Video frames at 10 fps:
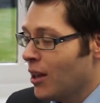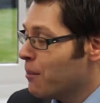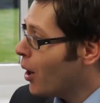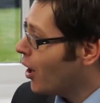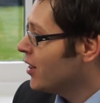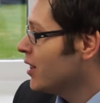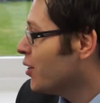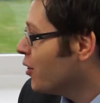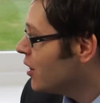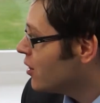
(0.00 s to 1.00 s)
imparting
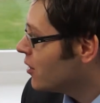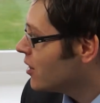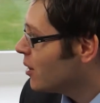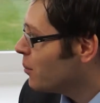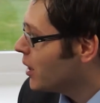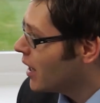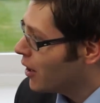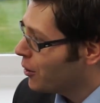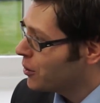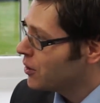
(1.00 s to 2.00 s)
knowledge onto somebody
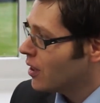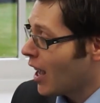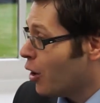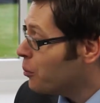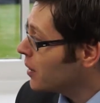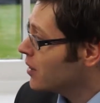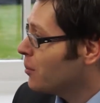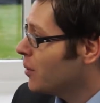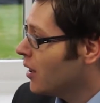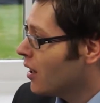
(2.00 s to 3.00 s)
else, helping
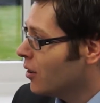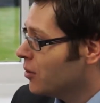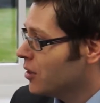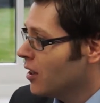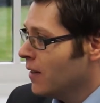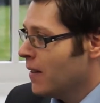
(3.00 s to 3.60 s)
somebody else.